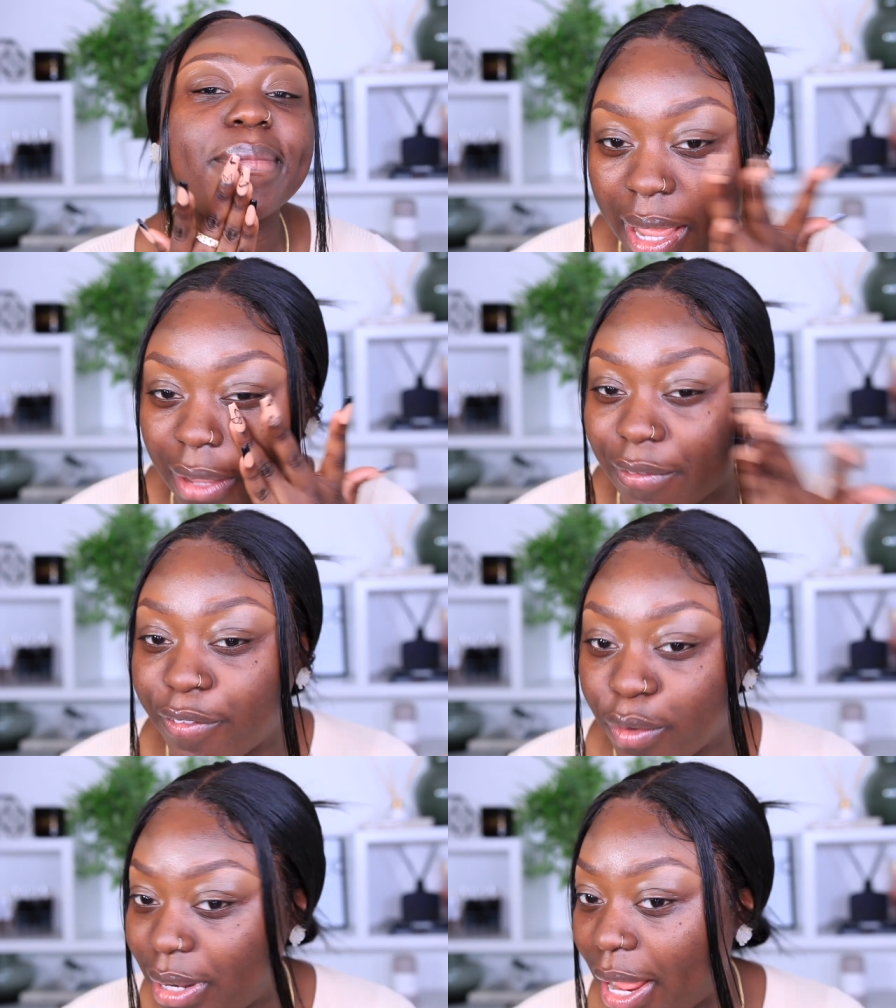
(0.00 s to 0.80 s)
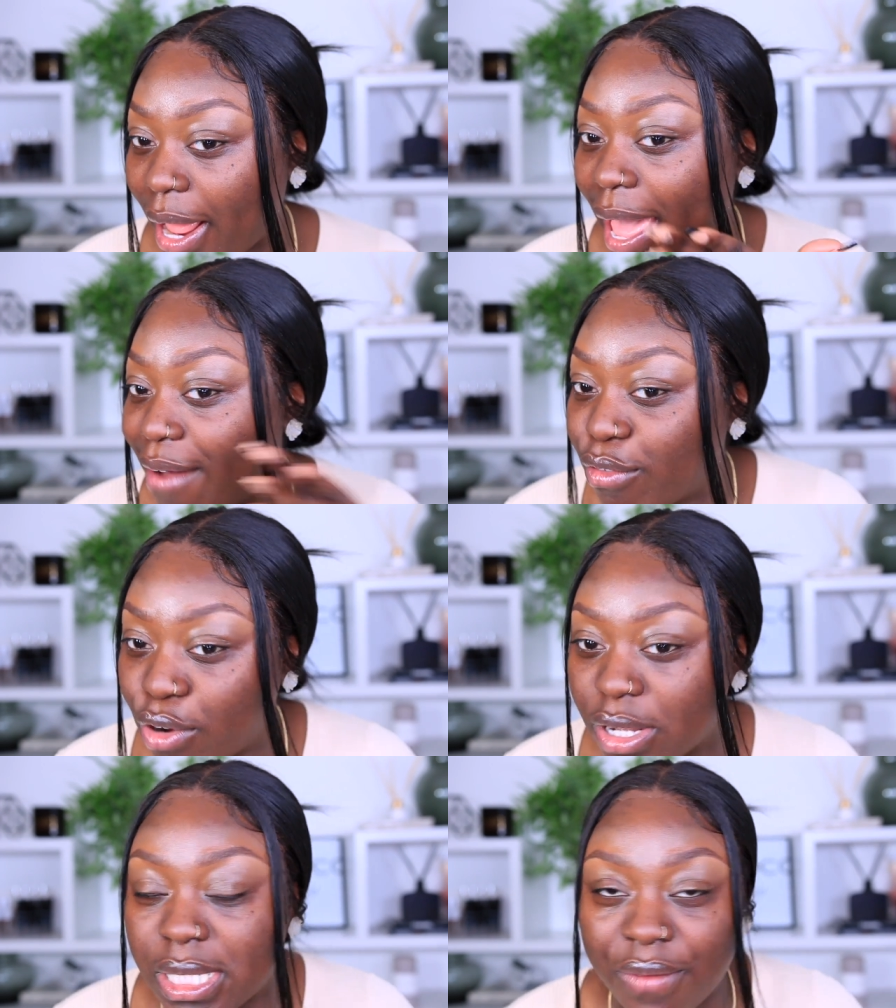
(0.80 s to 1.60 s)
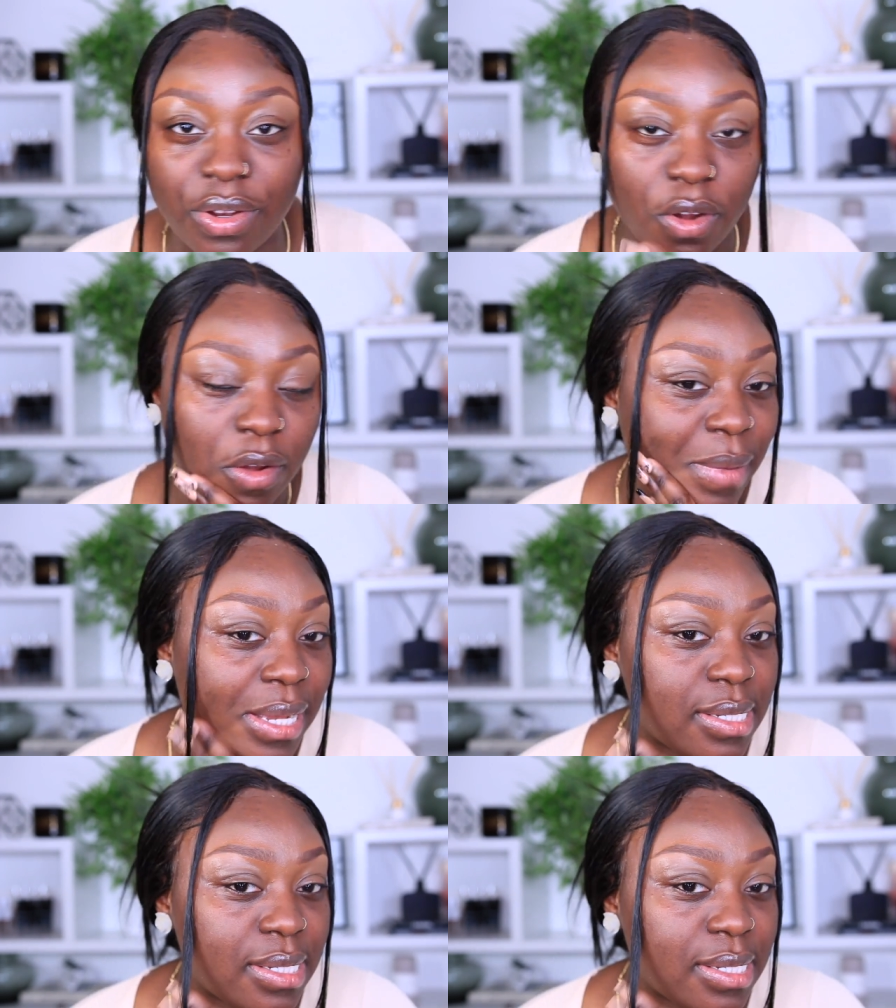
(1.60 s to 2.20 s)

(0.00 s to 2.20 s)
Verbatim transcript: I can feel like I have got something on my